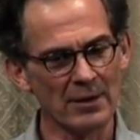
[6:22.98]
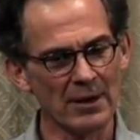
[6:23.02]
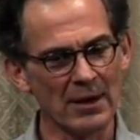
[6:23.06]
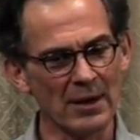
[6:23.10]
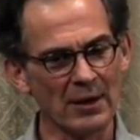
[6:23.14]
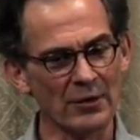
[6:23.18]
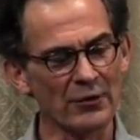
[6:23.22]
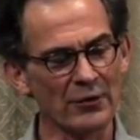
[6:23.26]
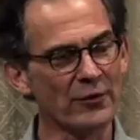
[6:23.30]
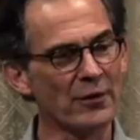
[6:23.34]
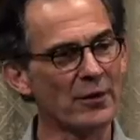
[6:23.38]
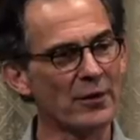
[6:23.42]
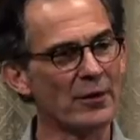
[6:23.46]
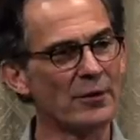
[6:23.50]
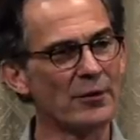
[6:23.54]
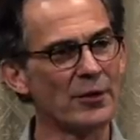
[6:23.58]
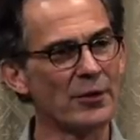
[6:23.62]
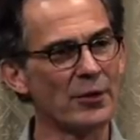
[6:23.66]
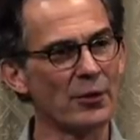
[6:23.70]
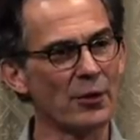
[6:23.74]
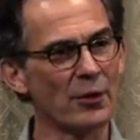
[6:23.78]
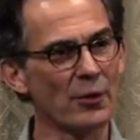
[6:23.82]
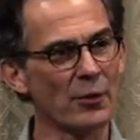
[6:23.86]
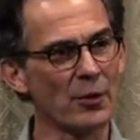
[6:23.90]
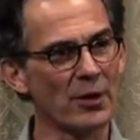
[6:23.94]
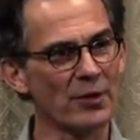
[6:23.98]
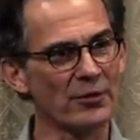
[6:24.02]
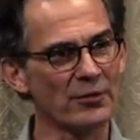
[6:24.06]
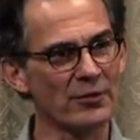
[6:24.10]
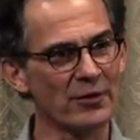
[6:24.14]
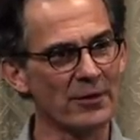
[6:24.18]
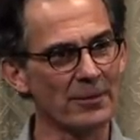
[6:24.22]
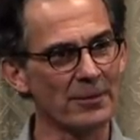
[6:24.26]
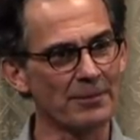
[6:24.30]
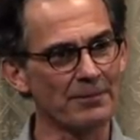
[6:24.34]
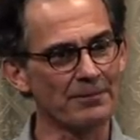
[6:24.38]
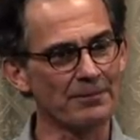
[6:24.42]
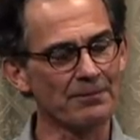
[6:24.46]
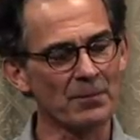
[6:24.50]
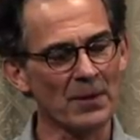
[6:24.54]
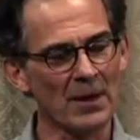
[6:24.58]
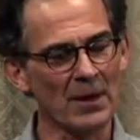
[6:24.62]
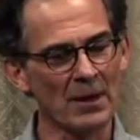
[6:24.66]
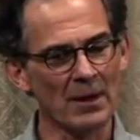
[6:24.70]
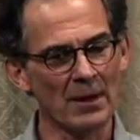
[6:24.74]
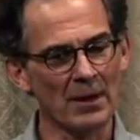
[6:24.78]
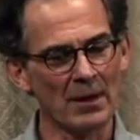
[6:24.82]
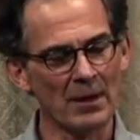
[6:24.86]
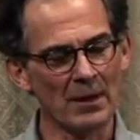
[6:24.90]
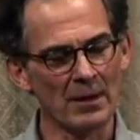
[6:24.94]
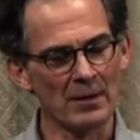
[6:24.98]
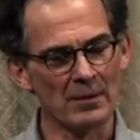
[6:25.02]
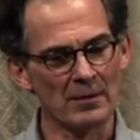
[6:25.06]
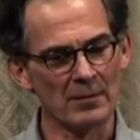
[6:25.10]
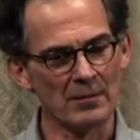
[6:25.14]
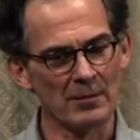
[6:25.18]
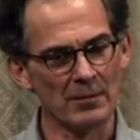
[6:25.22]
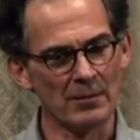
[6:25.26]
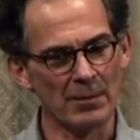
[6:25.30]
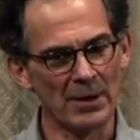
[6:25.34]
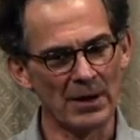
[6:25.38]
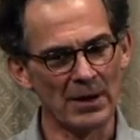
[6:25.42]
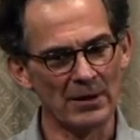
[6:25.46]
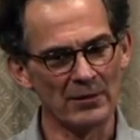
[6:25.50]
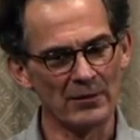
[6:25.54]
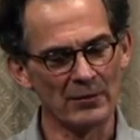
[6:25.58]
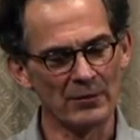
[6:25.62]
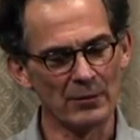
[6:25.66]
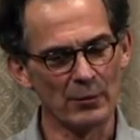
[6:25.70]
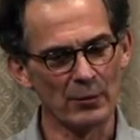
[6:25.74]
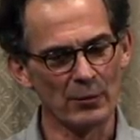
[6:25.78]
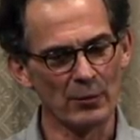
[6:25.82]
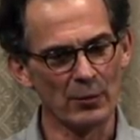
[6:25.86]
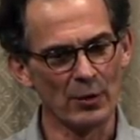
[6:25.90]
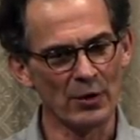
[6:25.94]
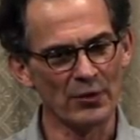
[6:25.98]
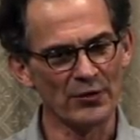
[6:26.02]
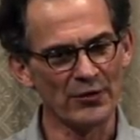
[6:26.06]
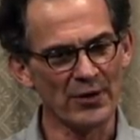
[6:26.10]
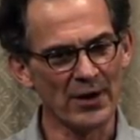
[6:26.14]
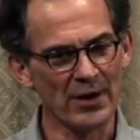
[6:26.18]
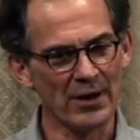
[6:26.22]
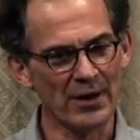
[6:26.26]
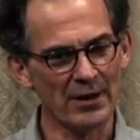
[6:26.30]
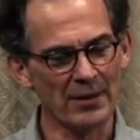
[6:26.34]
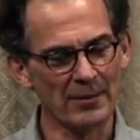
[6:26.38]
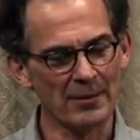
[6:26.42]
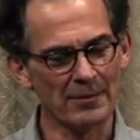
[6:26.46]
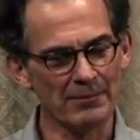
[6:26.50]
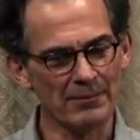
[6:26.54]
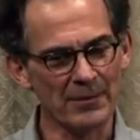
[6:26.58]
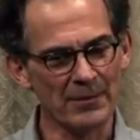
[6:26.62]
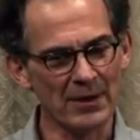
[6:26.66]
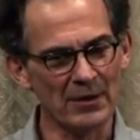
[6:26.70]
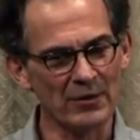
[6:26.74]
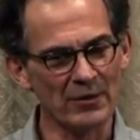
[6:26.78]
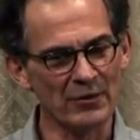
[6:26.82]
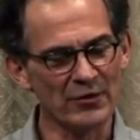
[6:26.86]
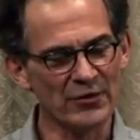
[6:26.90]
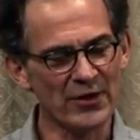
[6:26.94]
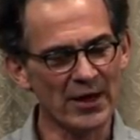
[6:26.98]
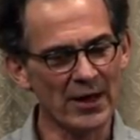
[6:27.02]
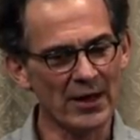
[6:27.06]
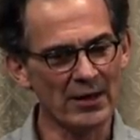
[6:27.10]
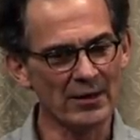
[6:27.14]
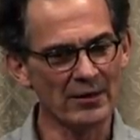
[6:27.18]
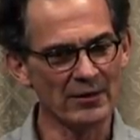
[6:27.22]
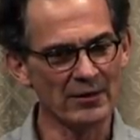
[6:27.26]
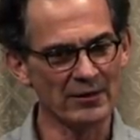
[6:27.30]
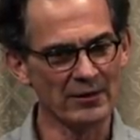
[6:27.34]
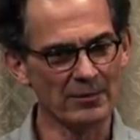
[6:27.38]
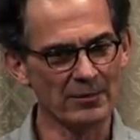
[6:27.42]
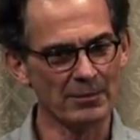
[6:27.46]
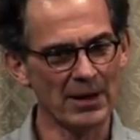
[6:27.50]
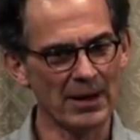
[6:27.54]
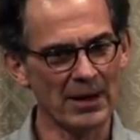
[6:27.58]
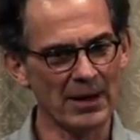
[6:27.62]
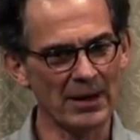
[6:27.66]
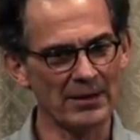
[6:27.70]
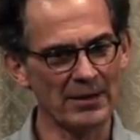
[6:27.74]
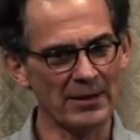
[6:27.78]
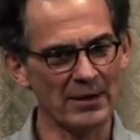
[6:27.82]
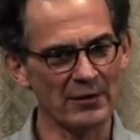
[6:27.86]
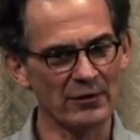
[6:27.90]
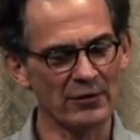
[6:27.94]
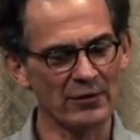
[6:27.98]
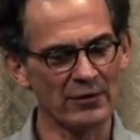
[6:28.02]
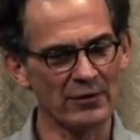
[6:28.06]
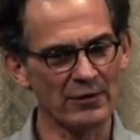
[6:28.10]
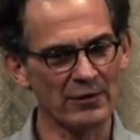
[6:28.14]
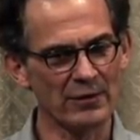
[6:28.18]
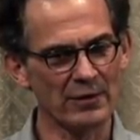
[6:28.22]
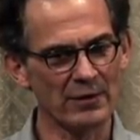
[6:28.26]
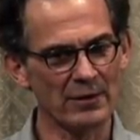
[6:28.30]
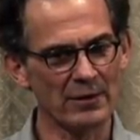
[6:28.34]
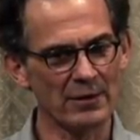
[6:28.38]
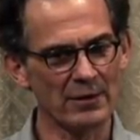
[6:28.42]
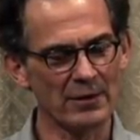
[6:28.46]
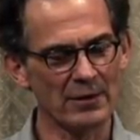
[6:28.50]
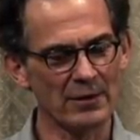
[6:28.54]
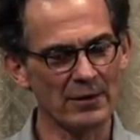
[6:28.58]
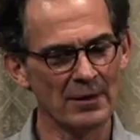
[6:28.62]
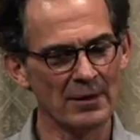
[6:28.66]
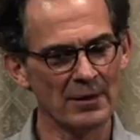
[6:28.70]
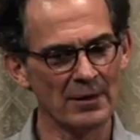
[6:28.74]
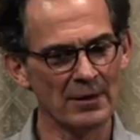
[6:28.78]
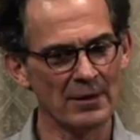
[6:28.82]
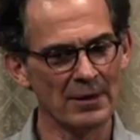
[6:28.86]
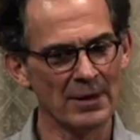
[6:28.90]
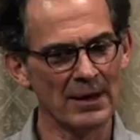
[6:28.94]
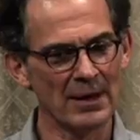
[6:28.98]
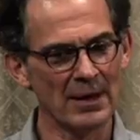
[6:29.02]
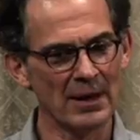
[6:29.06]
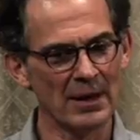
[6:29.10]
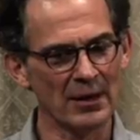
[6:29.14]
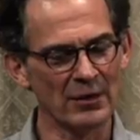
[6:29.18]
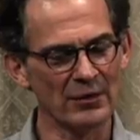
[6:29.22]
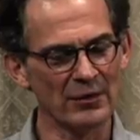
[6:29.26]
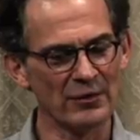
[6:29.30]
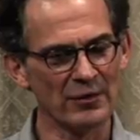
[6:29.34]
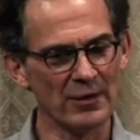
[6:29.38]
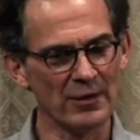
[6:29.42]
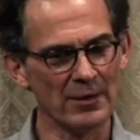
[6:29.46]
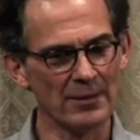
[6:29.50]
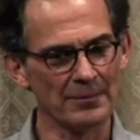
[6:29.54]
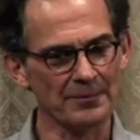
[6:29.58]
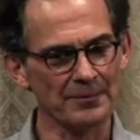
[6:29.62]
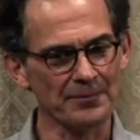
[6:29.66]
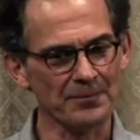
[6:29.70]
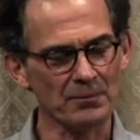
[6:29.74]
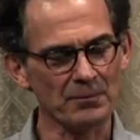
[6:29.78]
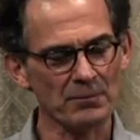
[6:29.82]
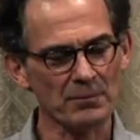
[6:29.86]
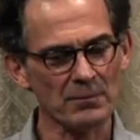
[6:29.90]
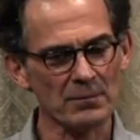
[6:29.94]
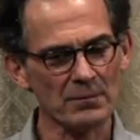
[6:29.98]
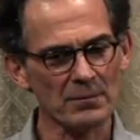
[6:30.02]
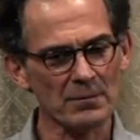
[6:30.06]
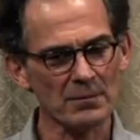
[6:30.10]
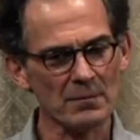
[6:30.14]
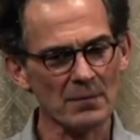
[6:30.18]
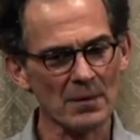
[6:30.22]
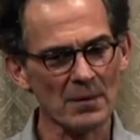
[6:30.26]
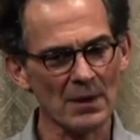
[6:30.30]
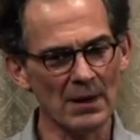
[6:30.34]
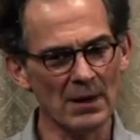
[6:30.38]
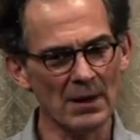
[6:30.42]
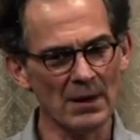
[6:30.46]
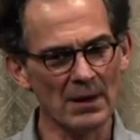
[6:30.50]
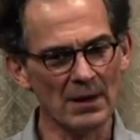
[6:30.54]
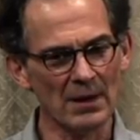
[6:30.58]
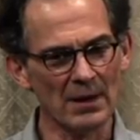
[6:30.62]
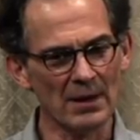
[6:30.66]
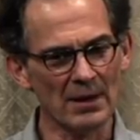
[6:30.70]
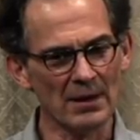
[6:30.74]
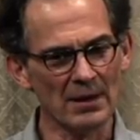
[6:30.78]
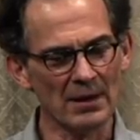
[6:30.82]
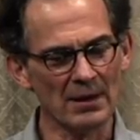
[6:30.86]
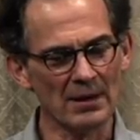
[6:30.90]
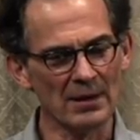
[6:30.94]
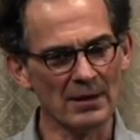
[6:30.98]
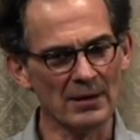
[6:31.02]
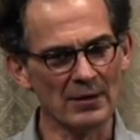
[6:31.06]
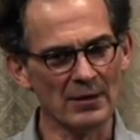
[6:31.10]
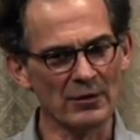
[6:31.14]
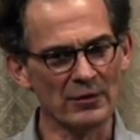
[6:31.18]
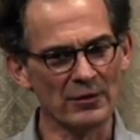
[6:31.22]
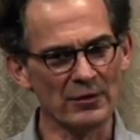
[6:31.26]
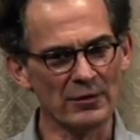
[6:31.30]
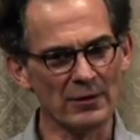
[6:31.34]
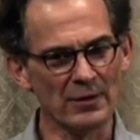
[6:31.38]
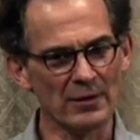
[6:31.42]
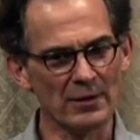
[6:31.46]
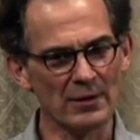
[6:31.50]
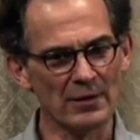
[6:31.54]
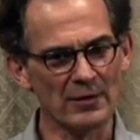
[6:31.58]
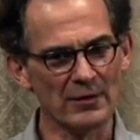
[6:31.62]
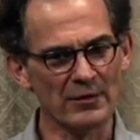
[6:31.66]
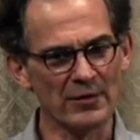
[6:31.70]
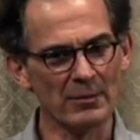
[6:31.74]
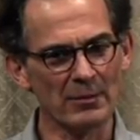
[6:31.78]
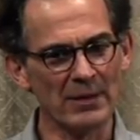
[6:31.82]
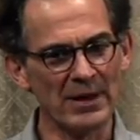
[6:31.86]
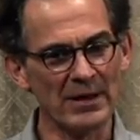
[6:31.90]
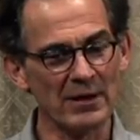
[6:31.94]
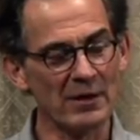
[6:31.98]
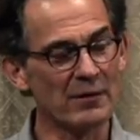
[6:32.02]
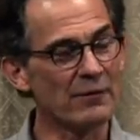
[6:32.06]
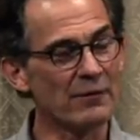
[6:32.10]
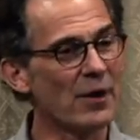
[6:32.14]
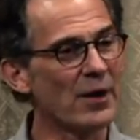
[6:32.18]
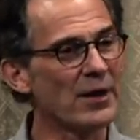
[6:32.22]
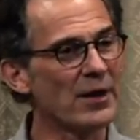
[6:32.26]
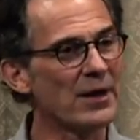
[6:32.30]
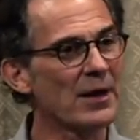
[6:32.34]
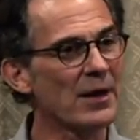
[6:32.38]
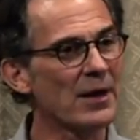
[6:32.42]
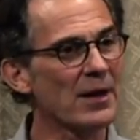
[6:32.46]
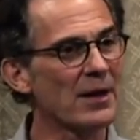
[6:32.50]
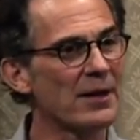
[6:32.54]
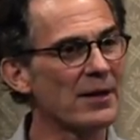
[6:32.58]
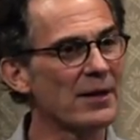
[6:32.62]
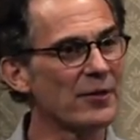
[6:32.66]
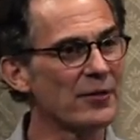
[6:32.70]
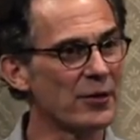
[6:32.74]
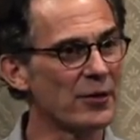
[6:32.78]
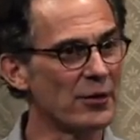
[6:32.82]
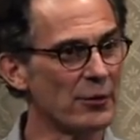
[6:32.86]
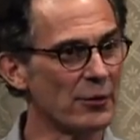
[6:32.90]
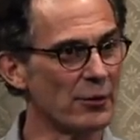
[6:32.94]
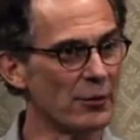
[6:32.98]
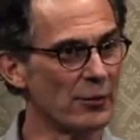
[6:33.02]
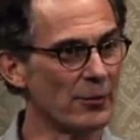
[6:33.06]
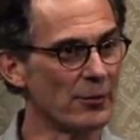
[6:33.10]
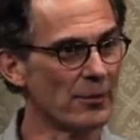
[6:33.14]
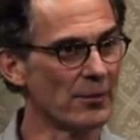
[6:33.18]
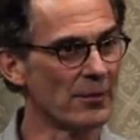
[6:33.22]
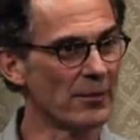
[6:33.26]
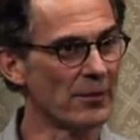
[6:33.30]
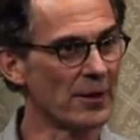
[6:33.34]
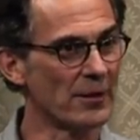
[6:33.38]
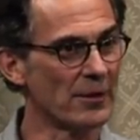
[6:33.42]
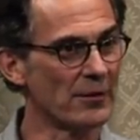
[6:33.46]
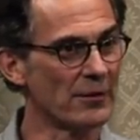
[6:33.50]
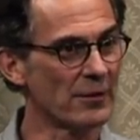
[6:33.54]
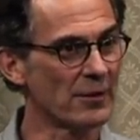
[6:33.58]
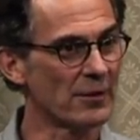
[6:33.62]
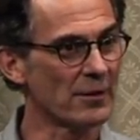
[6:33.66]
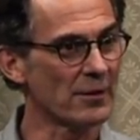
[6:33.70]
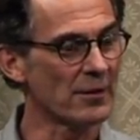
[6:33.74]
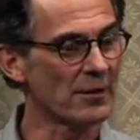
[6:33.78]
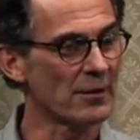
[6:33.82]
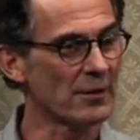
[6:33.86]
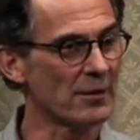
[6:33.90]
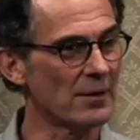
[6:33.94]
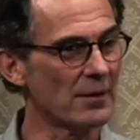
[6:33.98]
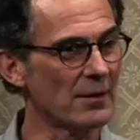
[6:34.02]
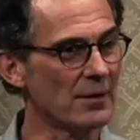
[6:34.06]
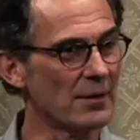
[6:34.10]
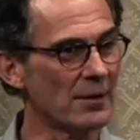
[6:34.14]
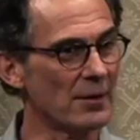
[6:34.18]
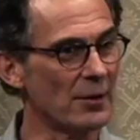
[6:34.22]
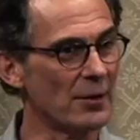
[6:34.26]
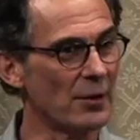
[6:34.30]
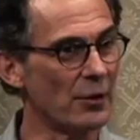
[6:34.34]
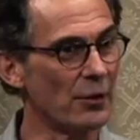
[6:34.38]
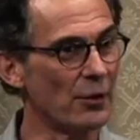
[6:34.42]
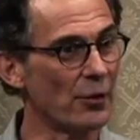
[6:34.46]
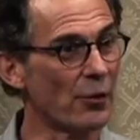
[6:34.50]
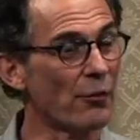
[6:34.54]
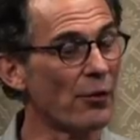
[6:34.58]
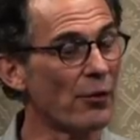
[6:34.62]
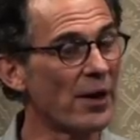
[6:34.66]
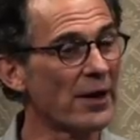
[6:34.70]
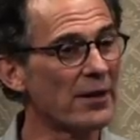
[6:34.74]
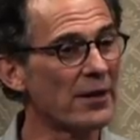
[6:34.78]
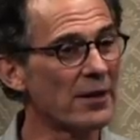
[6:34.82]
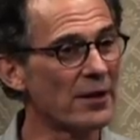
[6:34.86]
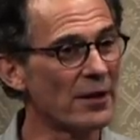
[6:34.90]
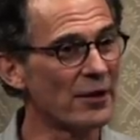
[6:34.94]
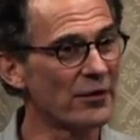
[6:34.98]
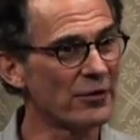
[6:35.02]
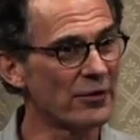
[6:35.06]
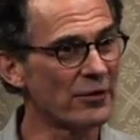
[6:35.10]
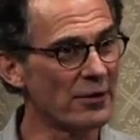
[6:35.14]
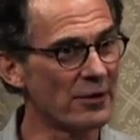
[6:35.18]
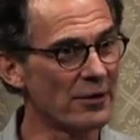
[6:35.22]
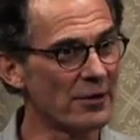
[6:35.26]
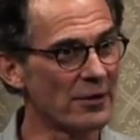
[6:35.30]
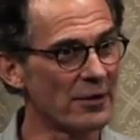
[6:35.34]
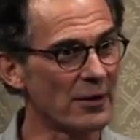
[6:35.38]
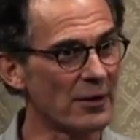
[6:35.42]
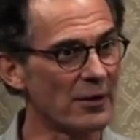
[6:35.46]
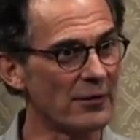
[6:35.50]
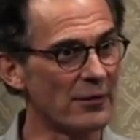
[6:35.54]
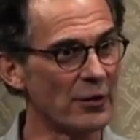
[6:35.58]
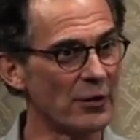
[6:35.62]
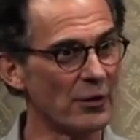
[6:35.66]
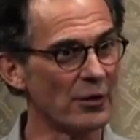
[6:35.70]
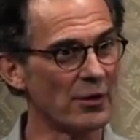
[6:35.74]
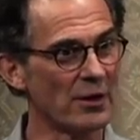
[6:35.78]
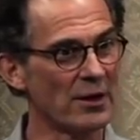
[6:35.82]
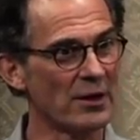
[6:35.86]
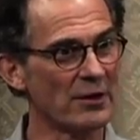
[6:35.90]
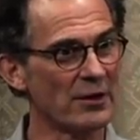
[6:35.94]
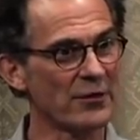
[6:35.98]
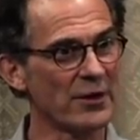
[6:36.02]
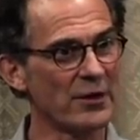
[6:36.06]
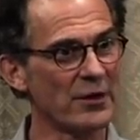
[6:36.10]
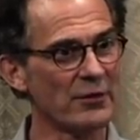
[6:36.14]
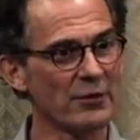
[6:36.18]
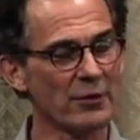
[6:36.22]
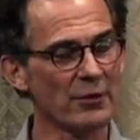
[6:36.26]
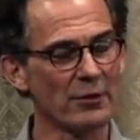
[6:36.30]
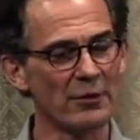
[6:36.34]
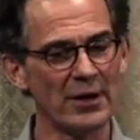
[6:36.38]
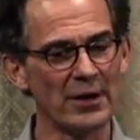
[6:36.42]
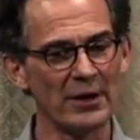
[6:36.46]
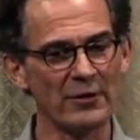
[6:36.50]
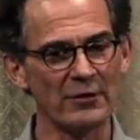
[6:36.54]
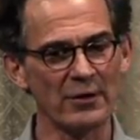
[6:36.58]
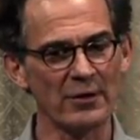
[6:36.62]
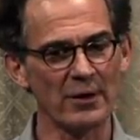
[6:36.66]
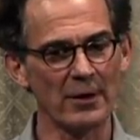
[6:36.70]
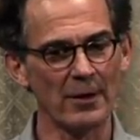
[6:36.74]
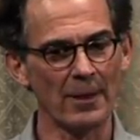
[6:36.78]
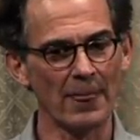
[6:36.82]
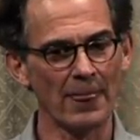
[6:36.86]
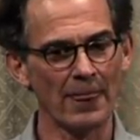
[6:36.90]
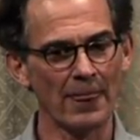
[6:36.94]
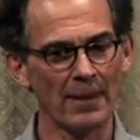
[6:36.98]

answer to your question. But what I intend by this answer is to make it very clear to you that your recognition of your essential nature